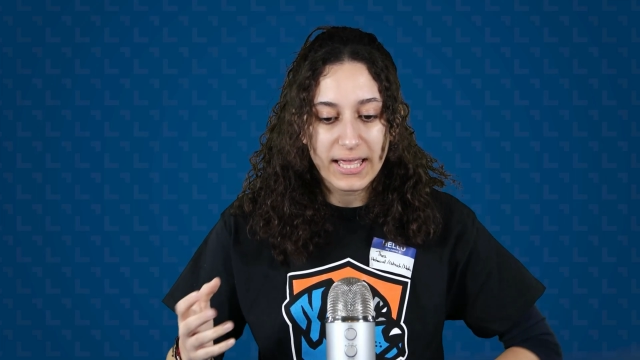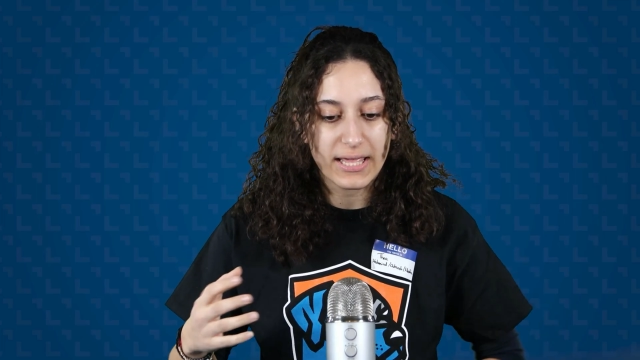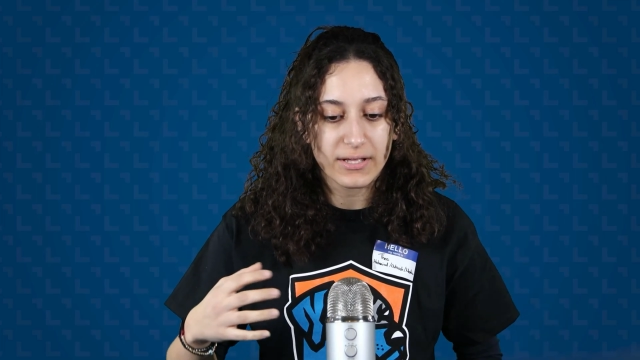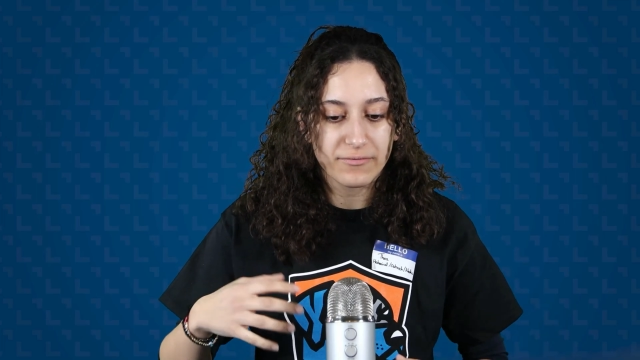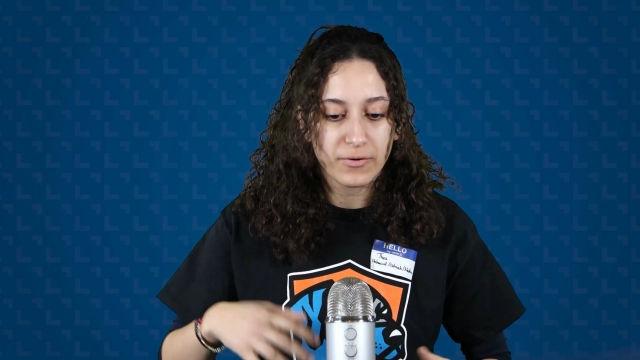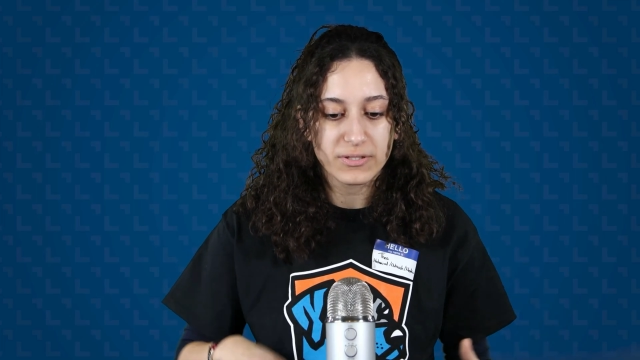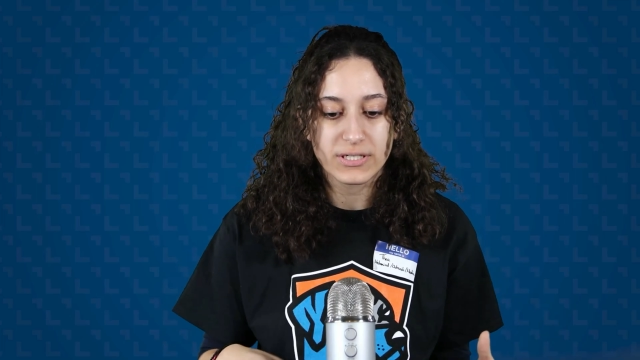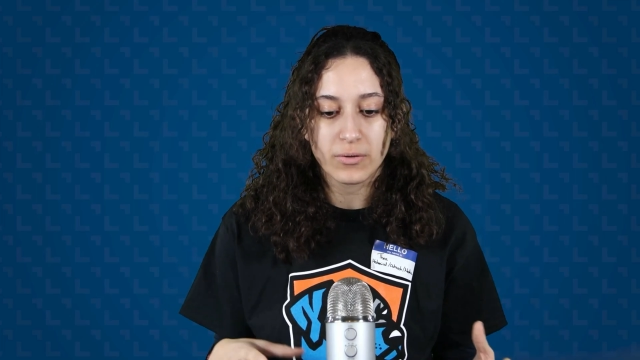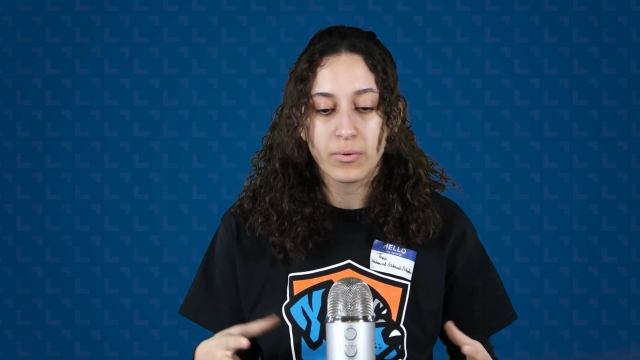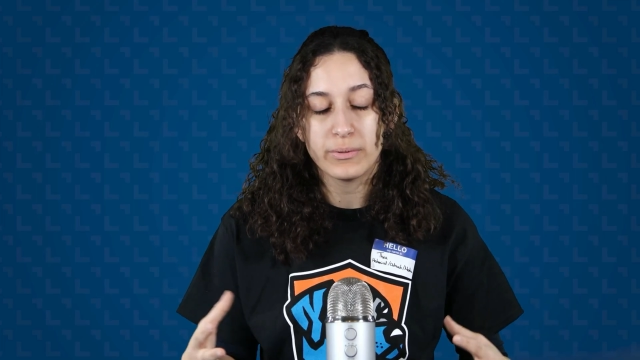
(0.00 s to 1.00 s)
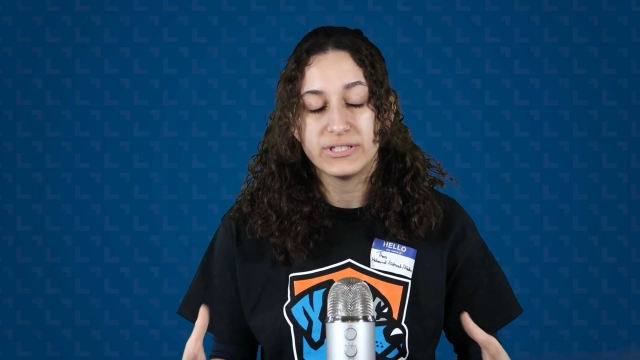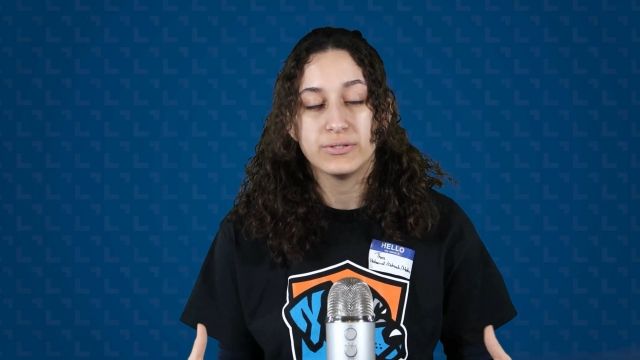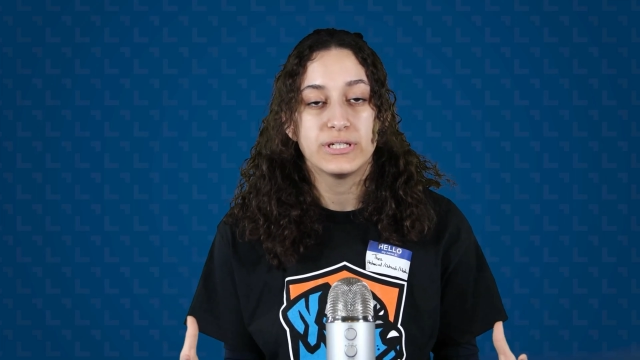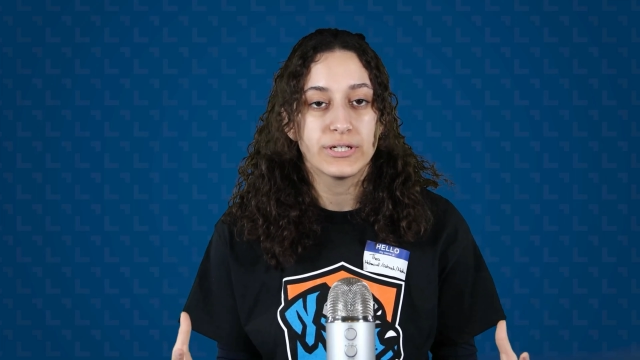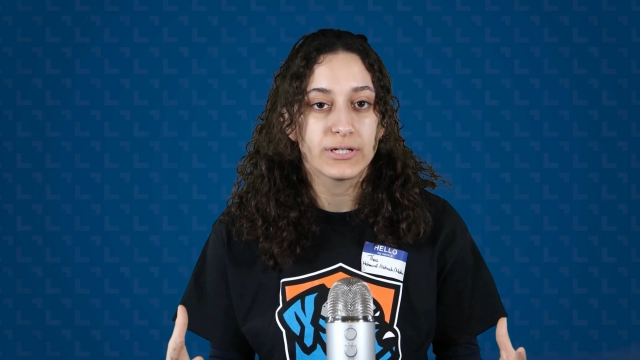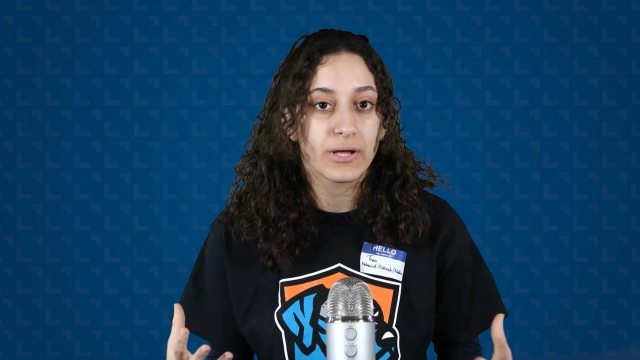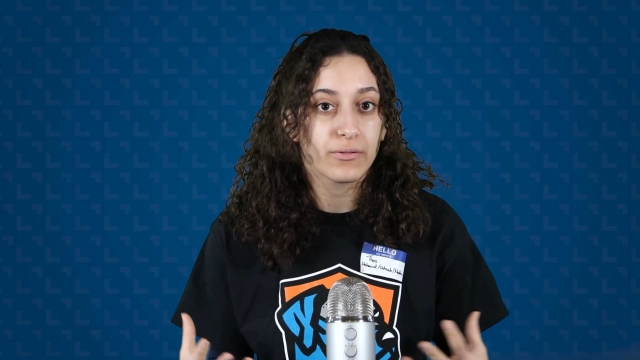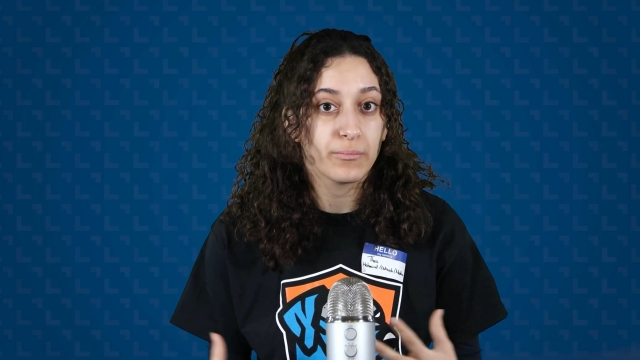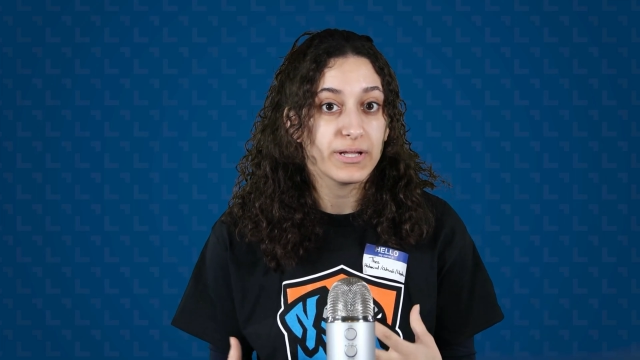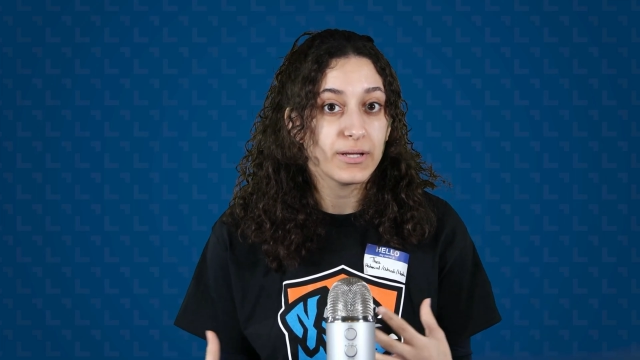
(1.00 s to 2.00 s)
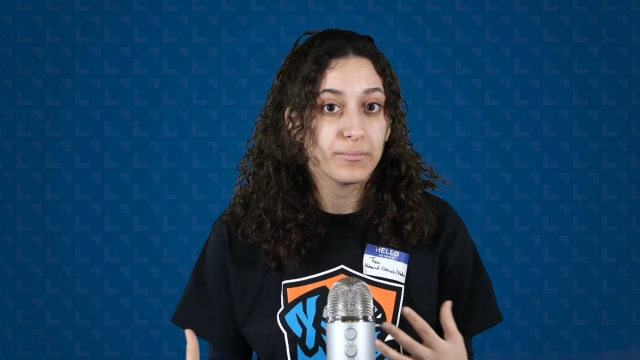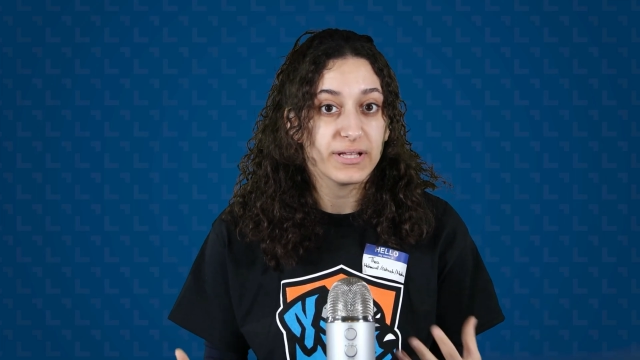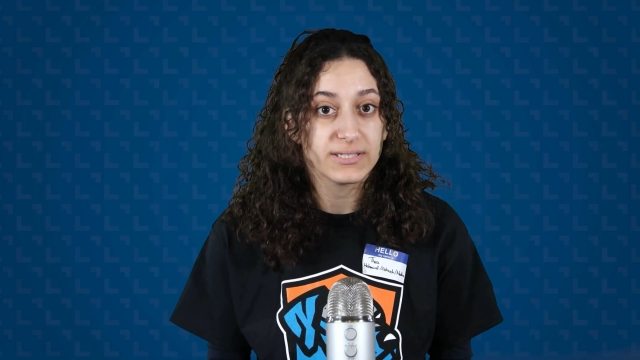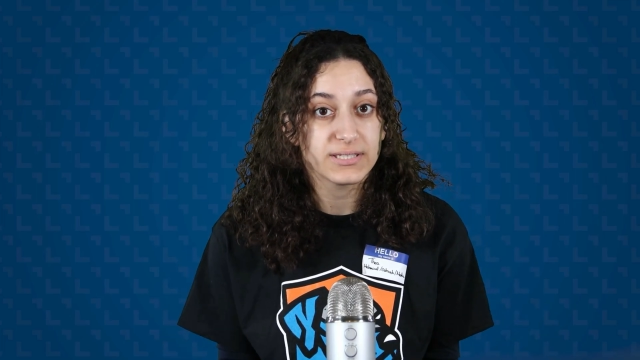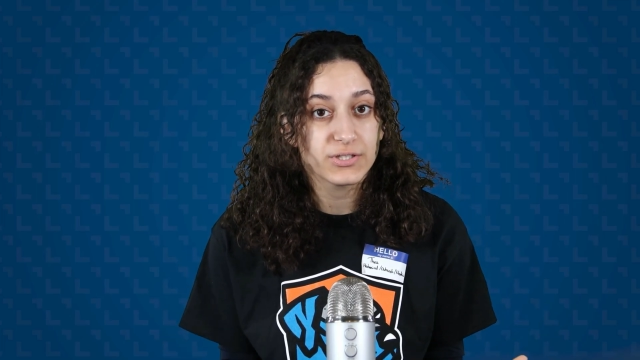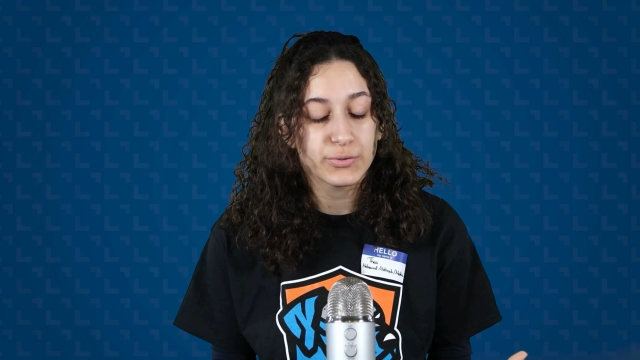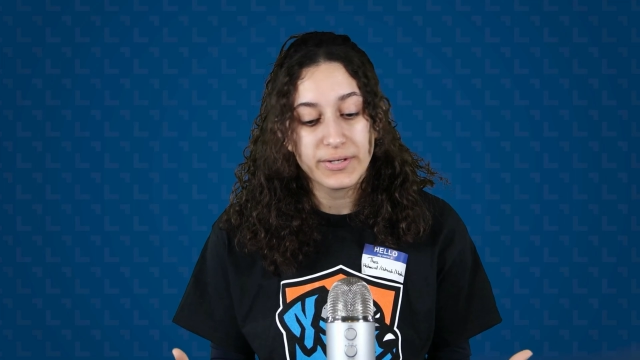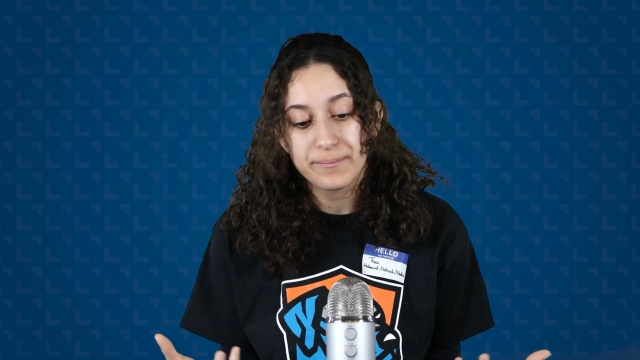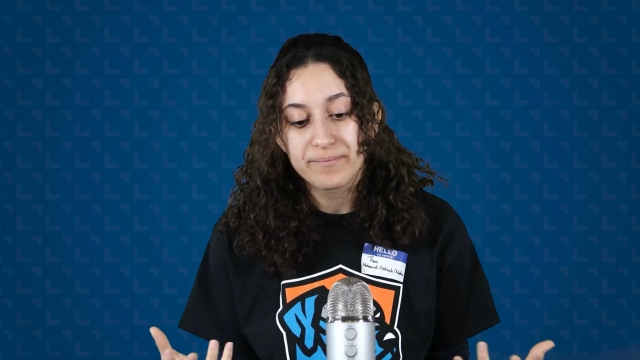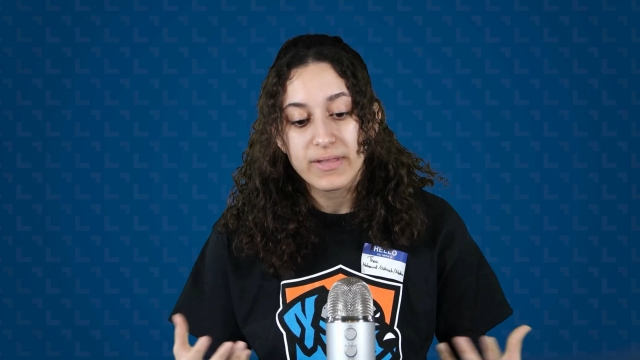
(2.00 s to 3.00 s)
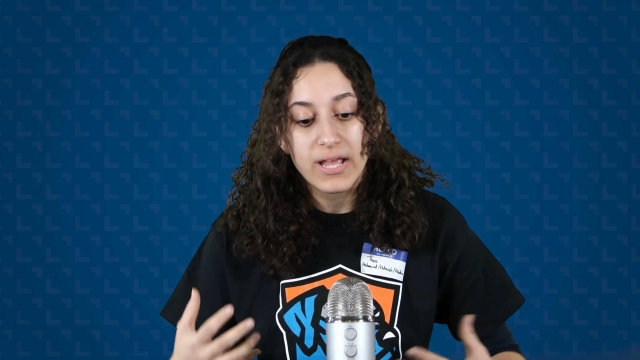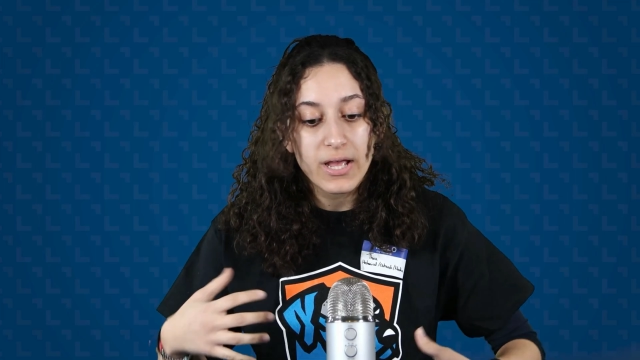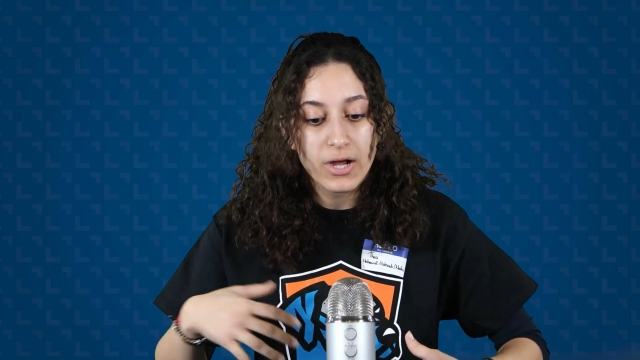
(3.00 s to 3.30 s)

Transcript: and focusing on what we do here and how the media plays into it.